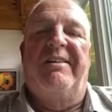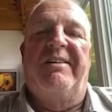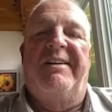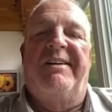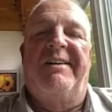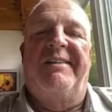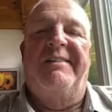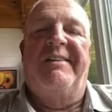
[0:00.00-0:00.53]

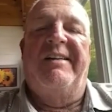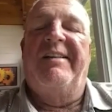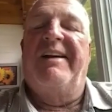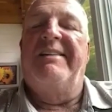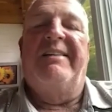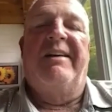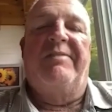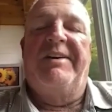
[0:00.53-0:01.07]
Uh, I
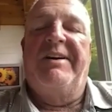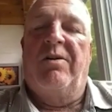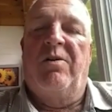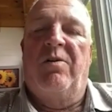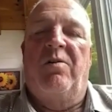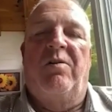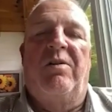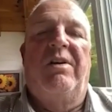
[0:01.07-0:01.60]
liked every
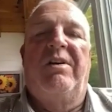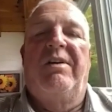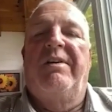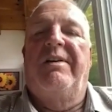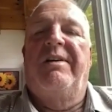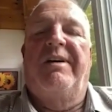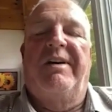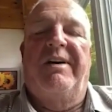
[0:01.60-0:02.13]
hole.
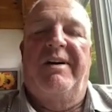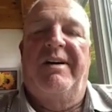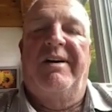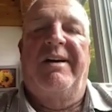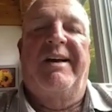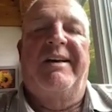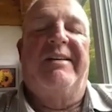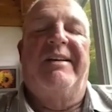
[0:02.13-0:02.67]

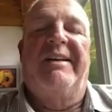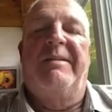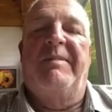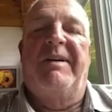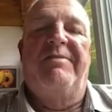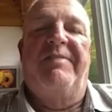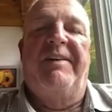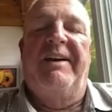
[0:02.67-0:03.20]
Uh, I could hit
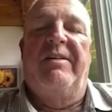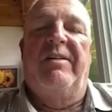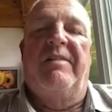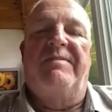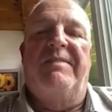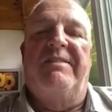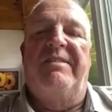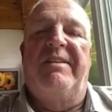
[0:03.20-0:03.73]
my fade
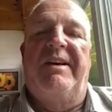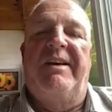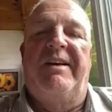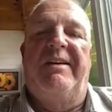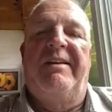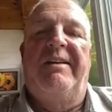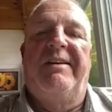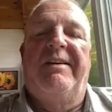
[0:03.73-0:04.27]
off the
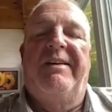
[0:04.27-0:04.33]
tee,